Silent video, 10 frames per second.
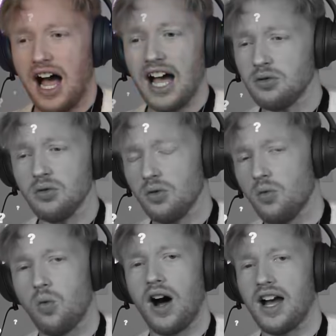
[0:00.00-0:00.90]
I don't know
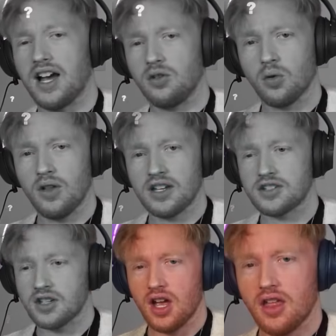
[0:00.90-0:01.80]
why I know this.
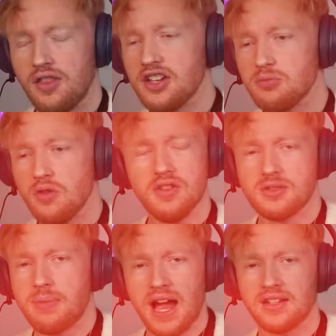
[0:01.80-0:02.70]
This movie's
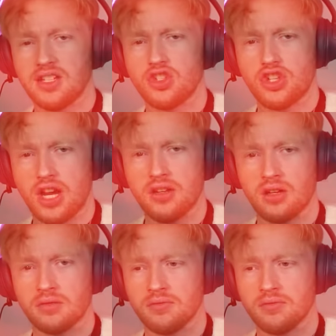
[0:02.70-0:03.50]
banned in China.